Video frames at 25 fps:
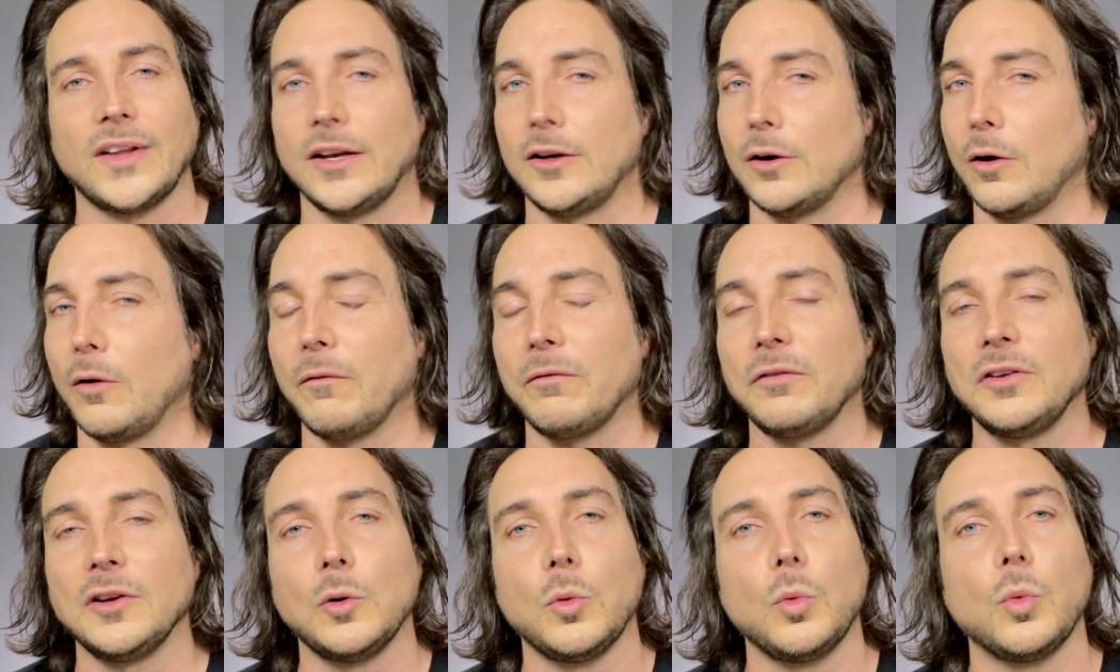They don't
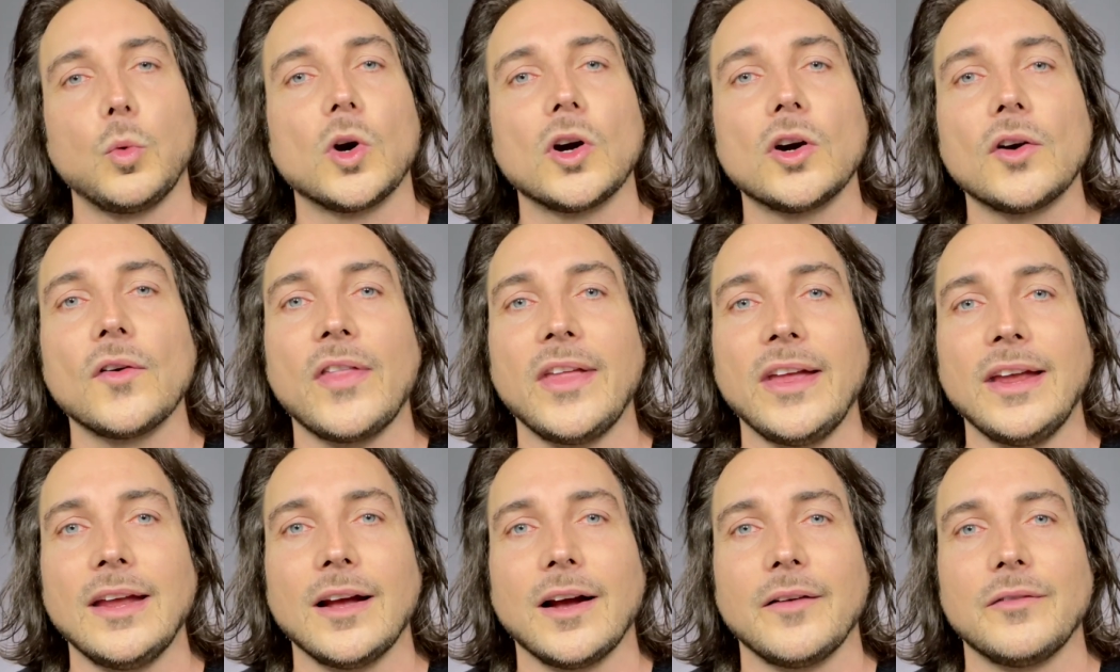feel
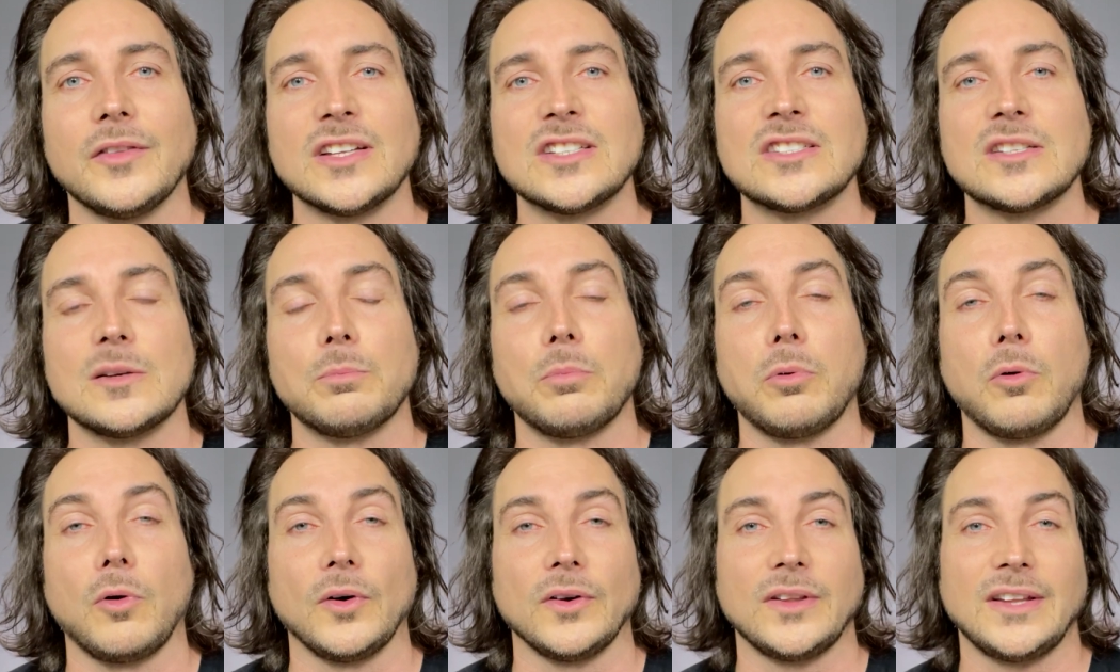worthy of the
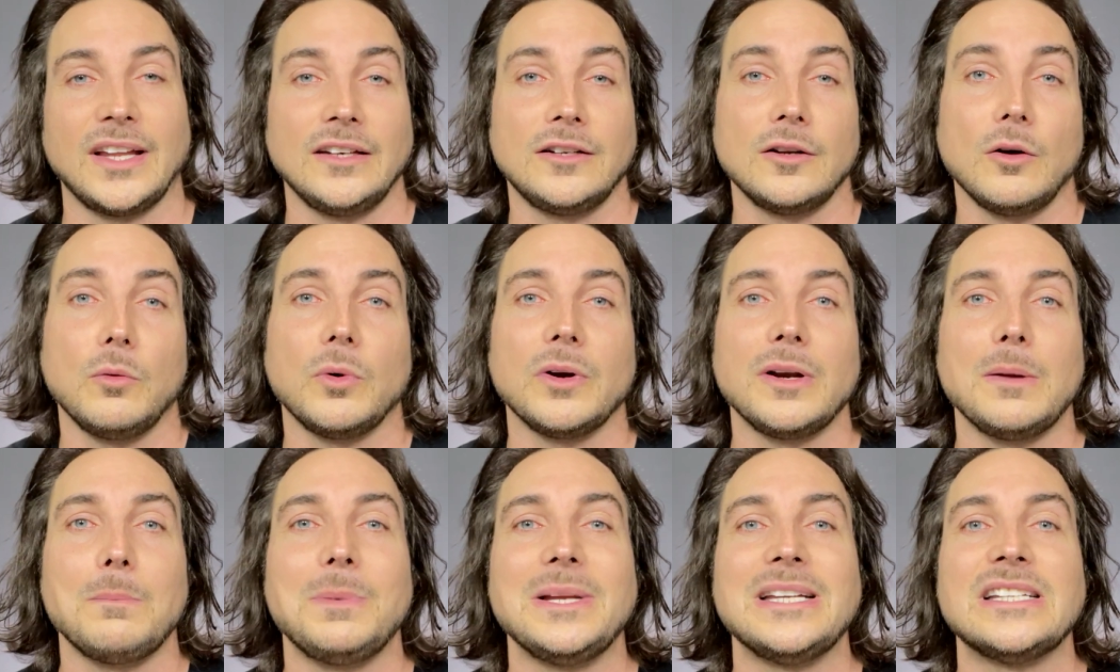support. They don't
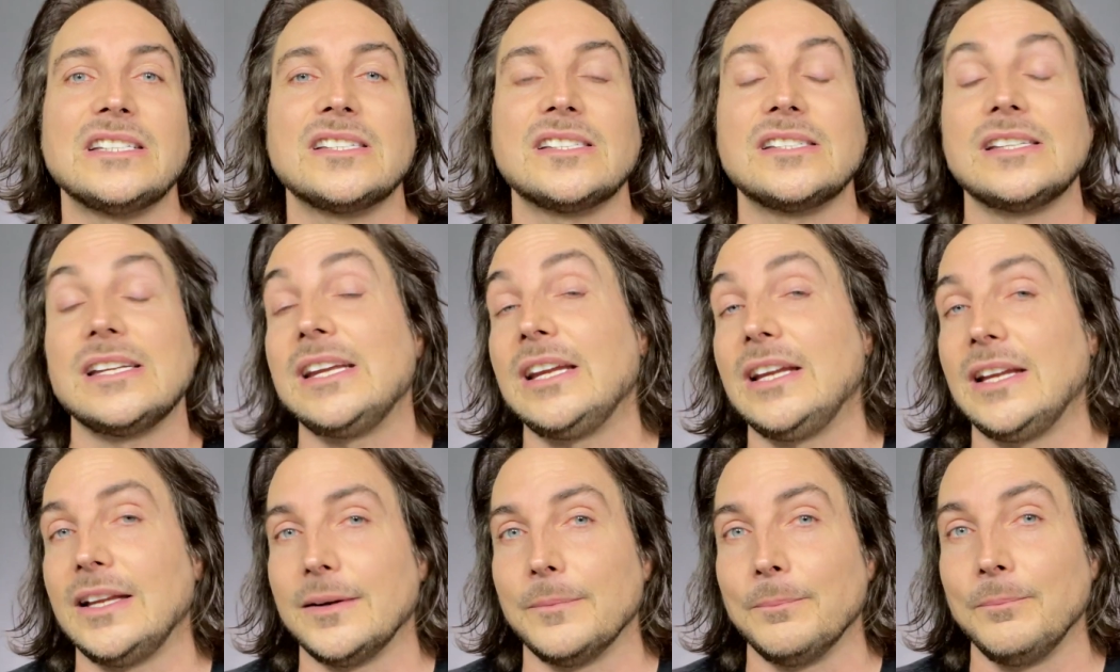want to be
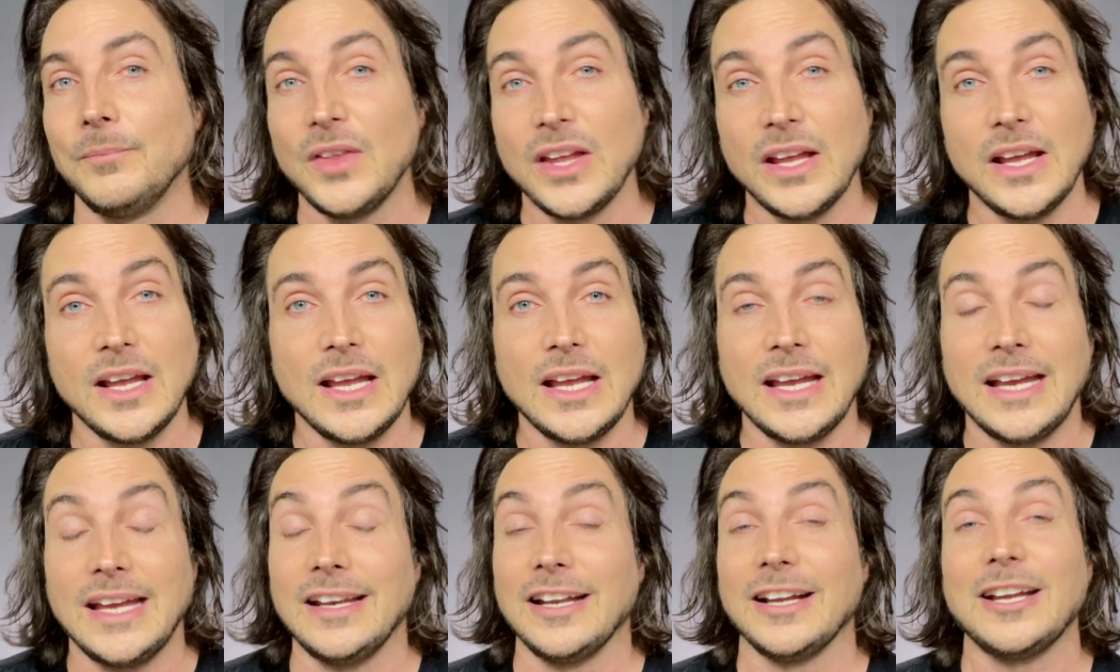seen
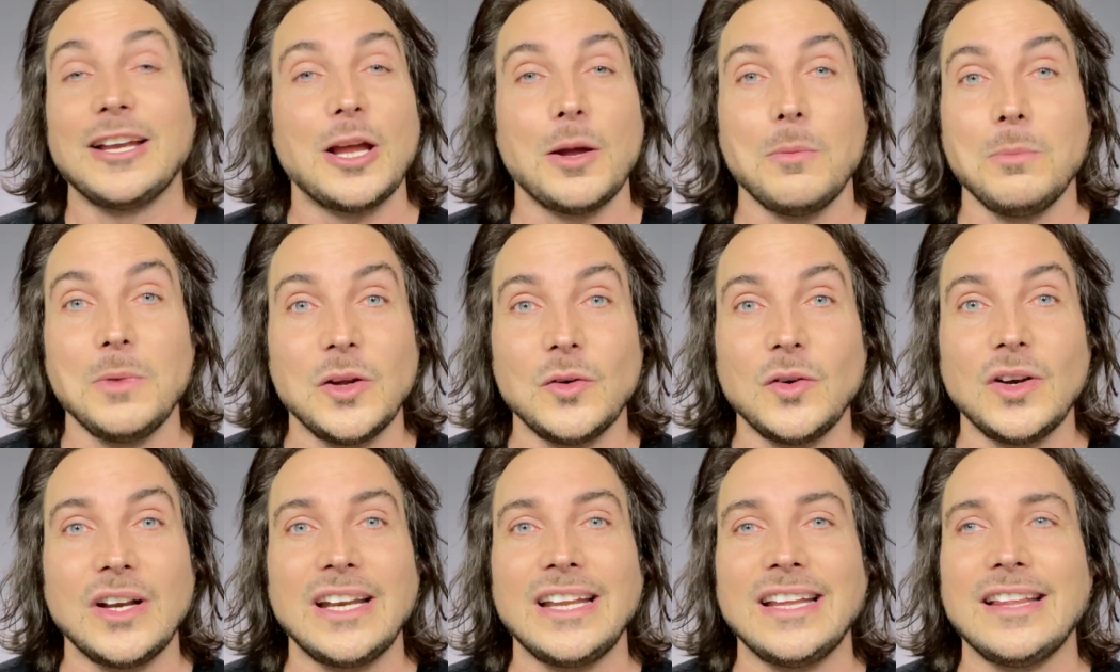in a
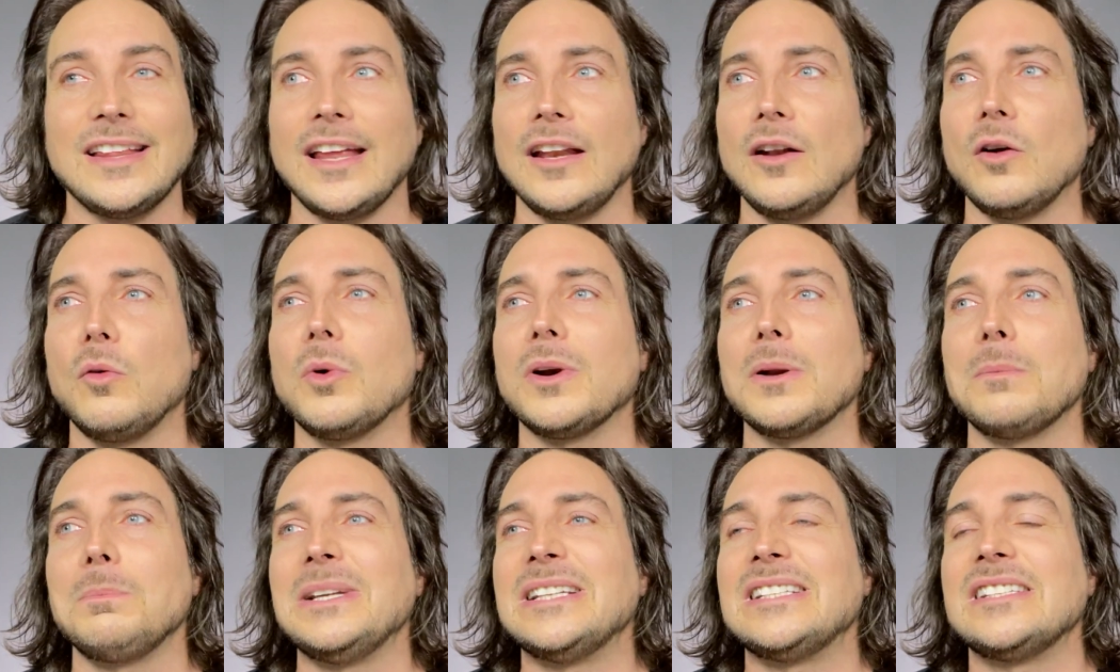community. They don't
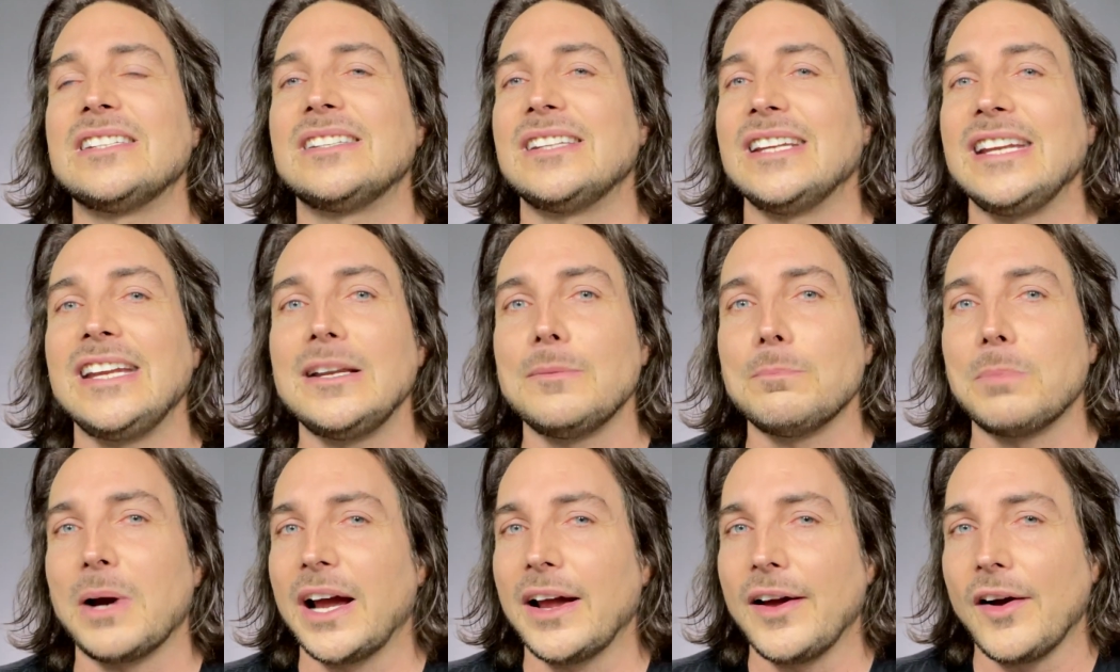want to be
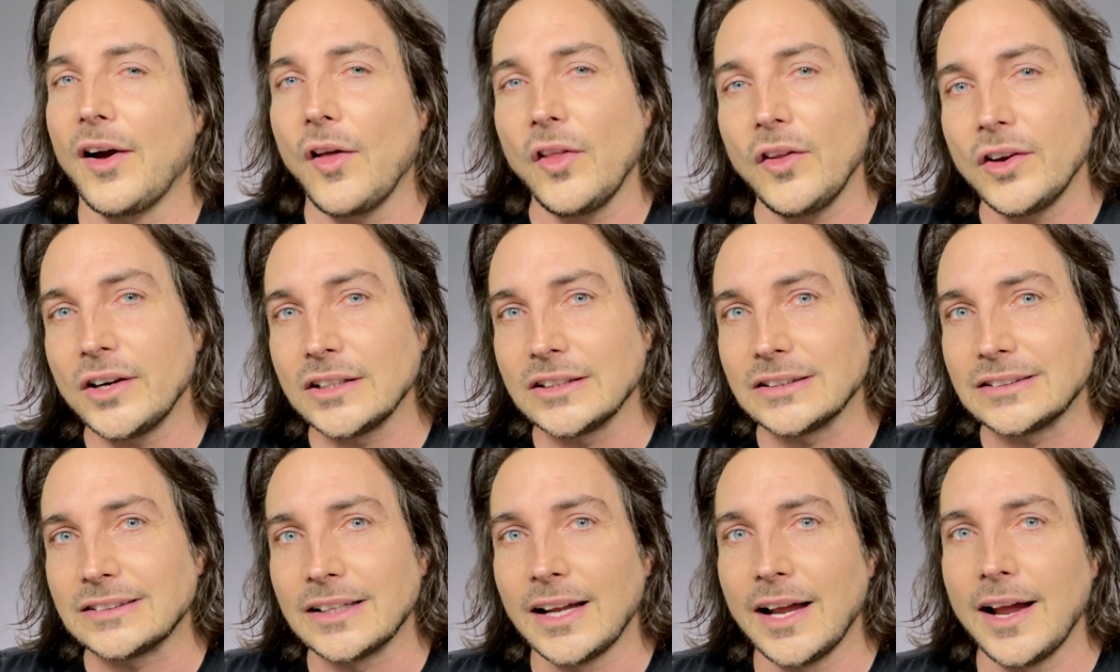seen by
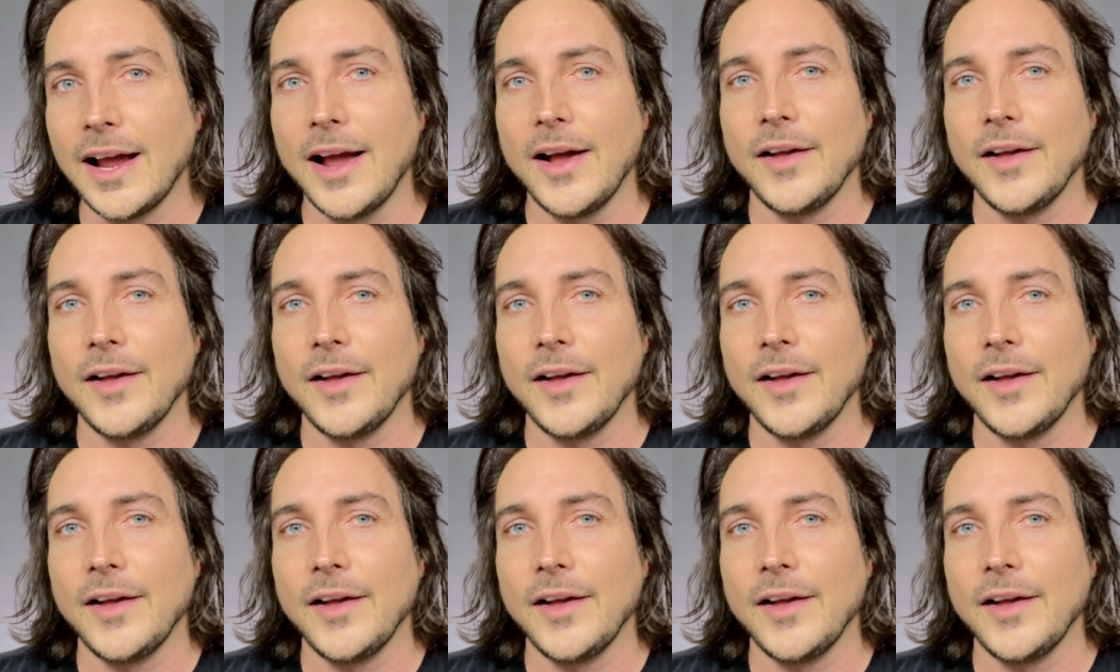others.